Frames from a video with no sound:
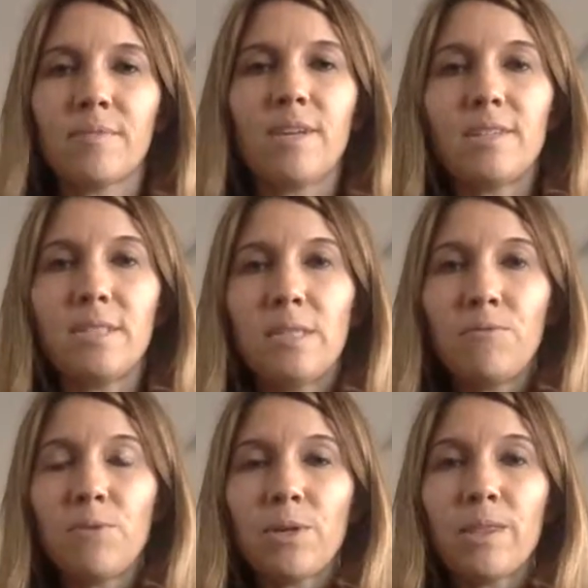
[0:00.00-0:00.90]
And see
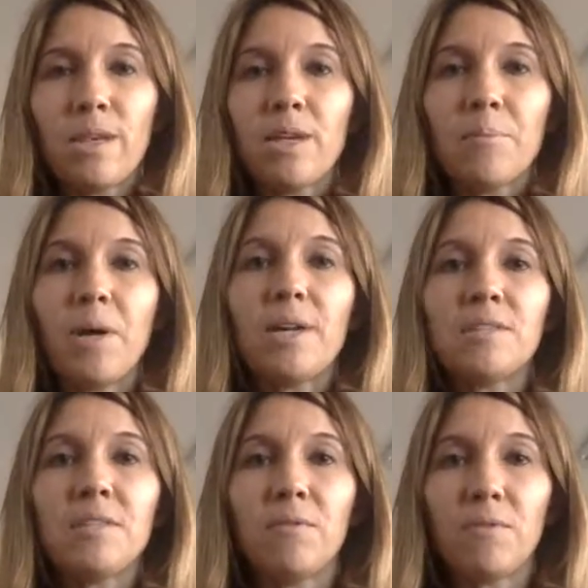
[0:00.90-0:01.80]
if you can think a
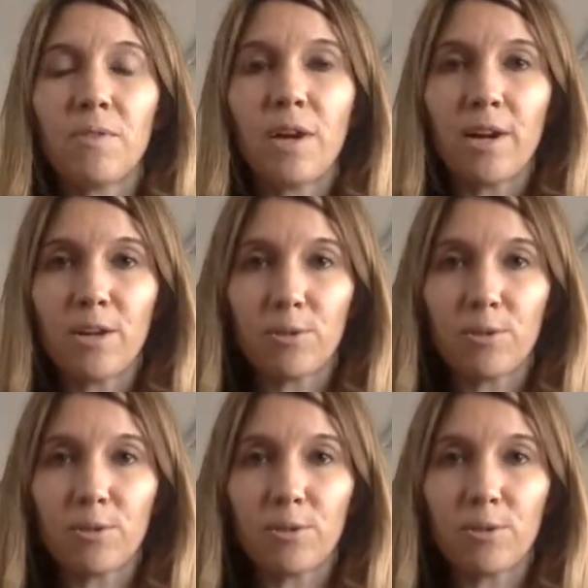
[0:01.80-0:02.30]
positive thought